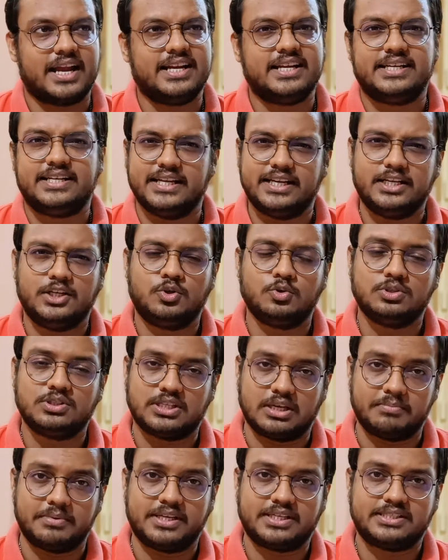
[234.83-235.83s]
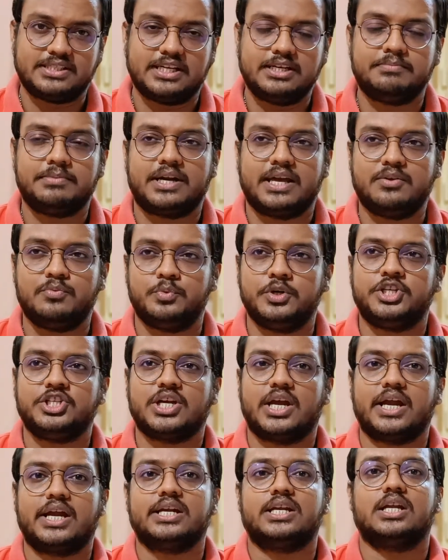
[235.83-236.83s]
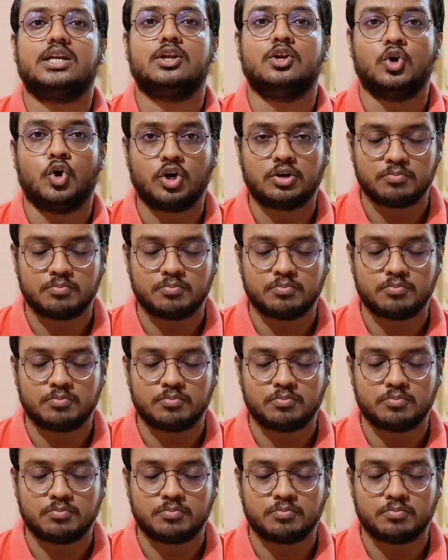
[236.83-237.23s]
did to some extent, but I wish I had done a lot